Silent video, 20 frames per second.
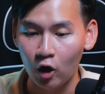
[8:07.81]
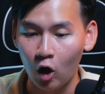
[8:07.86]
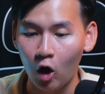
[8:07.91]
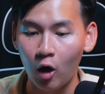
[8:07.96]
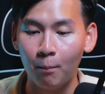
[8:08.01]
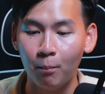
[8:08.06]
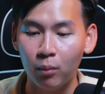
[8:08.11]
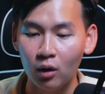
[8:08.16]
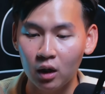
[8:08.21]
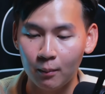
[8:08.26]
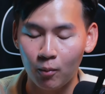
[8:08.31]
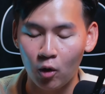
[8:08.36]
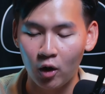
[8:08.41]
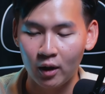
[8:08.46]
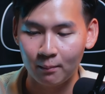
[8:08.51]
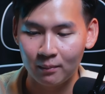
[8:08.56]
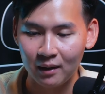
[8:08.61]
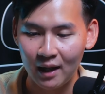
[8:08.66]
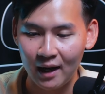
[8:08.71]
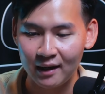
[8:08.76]
or bullet
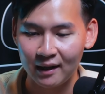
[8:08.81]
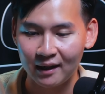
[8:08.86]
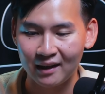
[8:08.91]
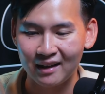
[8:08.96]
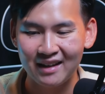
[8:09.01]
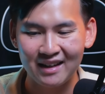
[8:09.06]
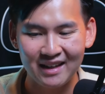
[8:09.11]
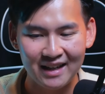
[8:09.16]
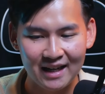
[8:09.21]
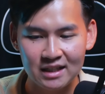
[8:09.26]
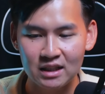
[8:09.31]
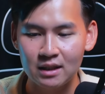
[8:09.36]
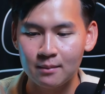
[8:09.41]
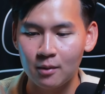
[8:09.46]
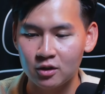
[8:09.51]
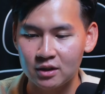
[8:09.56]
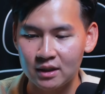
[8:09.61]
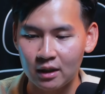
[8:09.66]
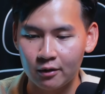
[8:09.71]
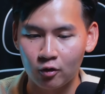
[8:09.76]
point planning, isn't
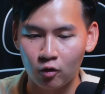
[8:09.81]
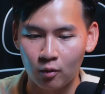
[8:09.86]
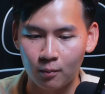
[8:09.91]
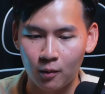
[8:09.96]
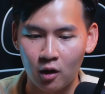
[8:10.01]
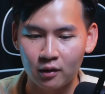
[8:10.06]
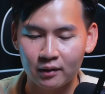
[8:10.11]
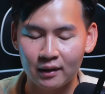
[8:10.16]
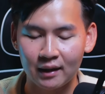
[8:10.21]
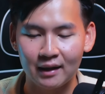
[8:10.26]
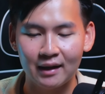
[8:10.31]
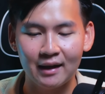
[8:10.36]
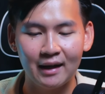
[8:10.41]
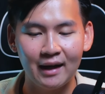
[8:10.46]
about sounding robotic.